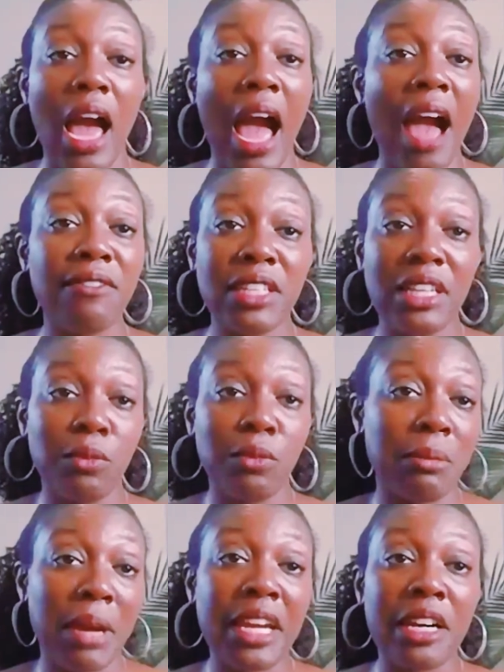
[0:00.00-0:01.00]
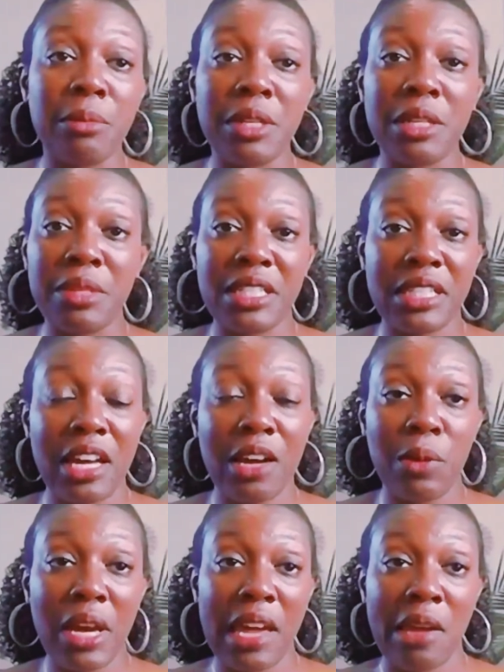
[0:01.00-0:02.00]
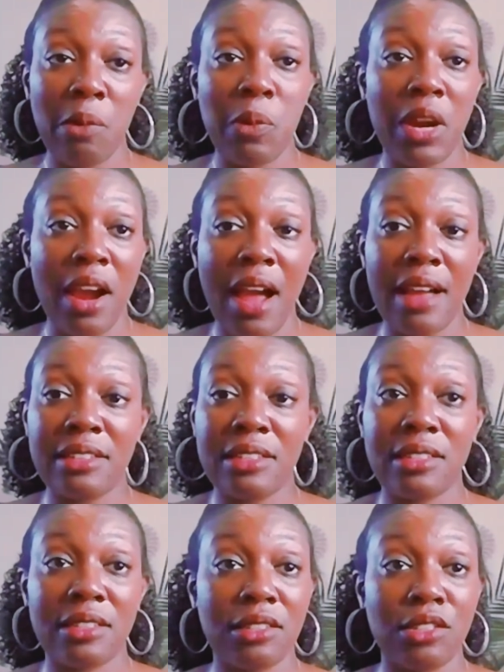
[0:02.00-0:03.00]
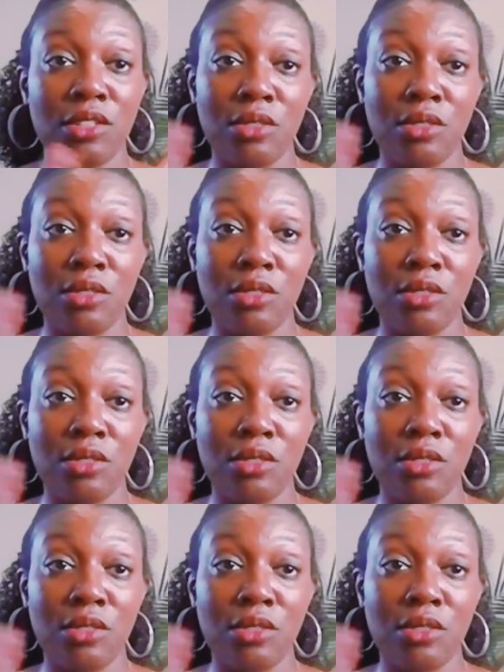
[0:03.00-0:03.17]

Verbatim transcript: I've done one of my Airbnbs that way where I just,